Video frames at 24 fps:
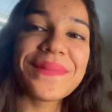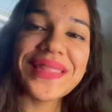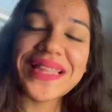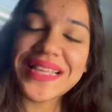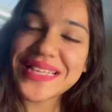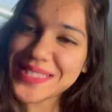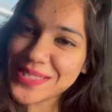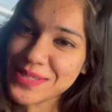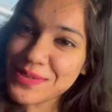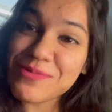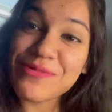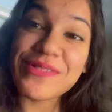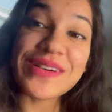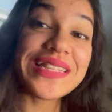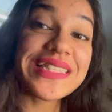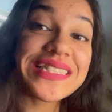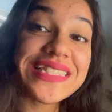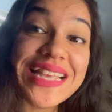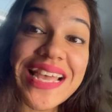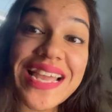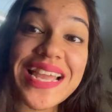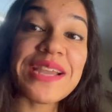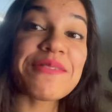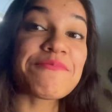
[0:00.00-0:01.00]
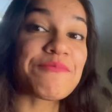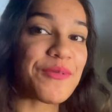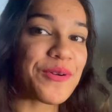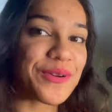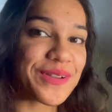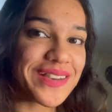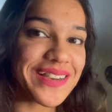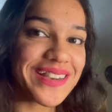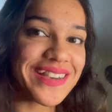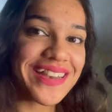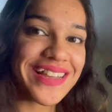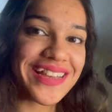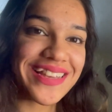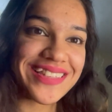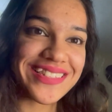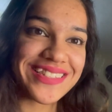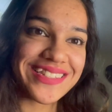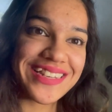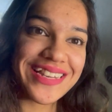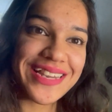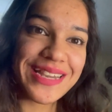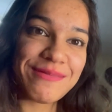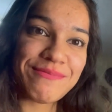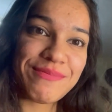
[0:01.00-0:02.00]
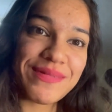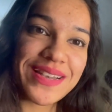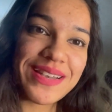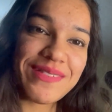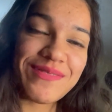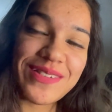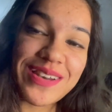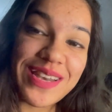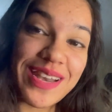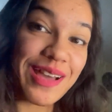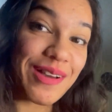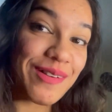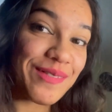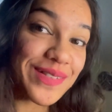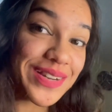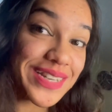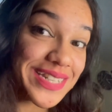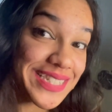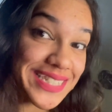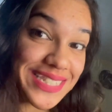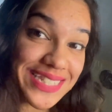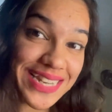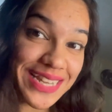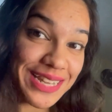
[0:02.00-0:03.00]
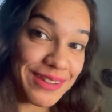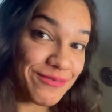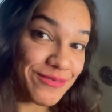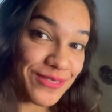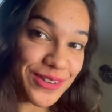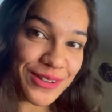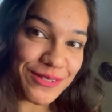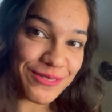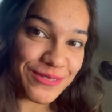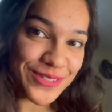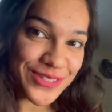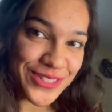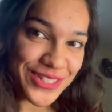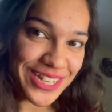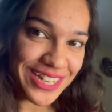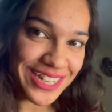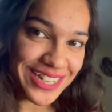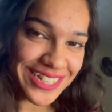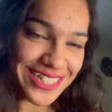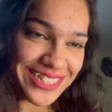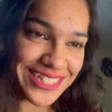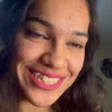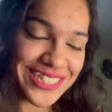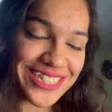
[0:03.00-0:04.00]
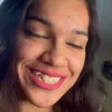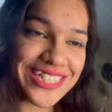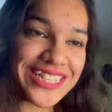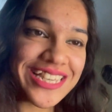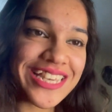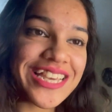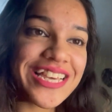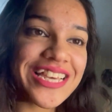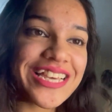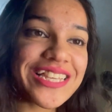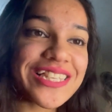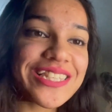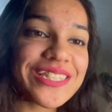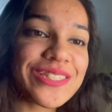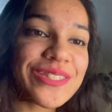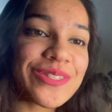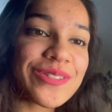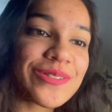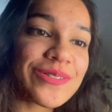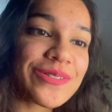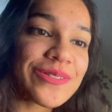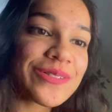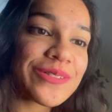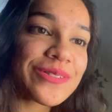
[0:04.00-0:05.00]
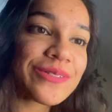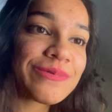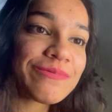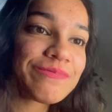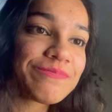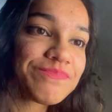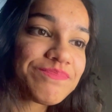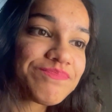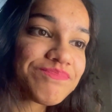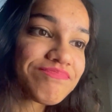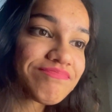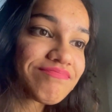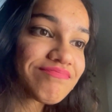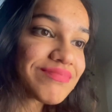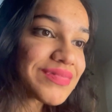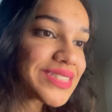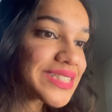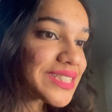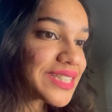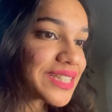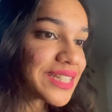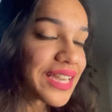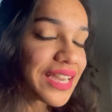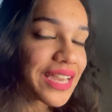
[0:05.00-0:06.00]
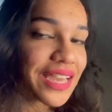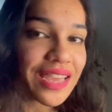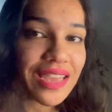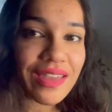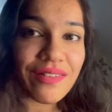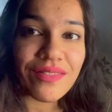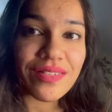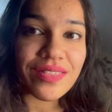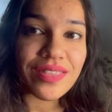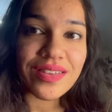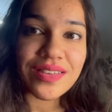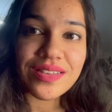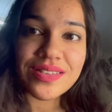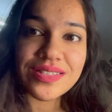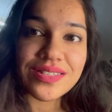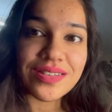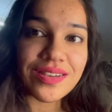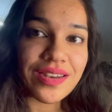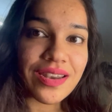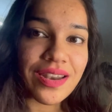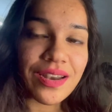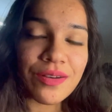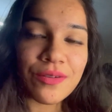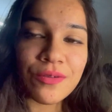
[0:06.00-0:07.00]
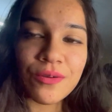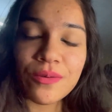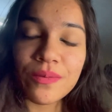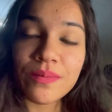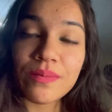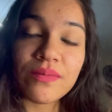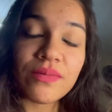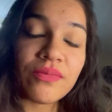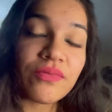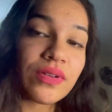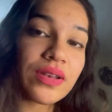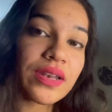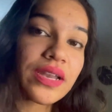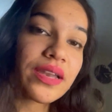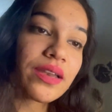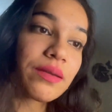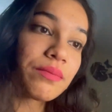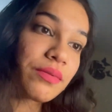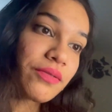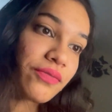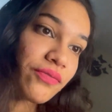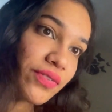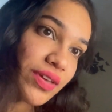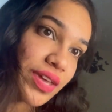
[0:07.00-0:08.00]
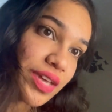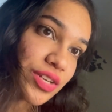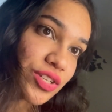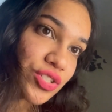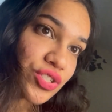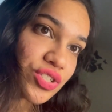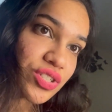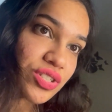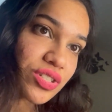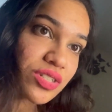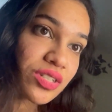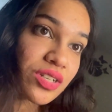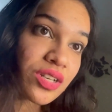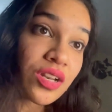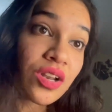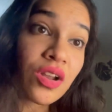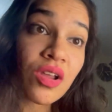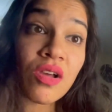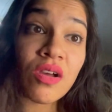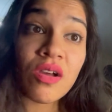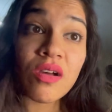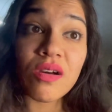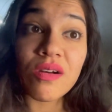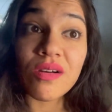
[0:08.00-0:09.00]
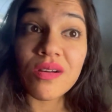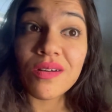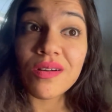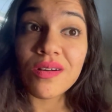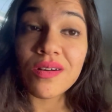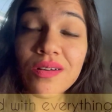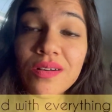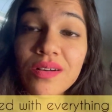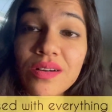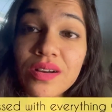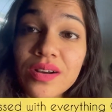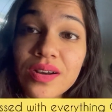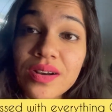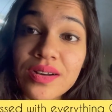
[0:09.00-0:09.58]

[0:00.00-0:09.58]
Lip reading: So once I get monetized, right? But for now it's like free of charge. So everything is done at home. Let it be facial or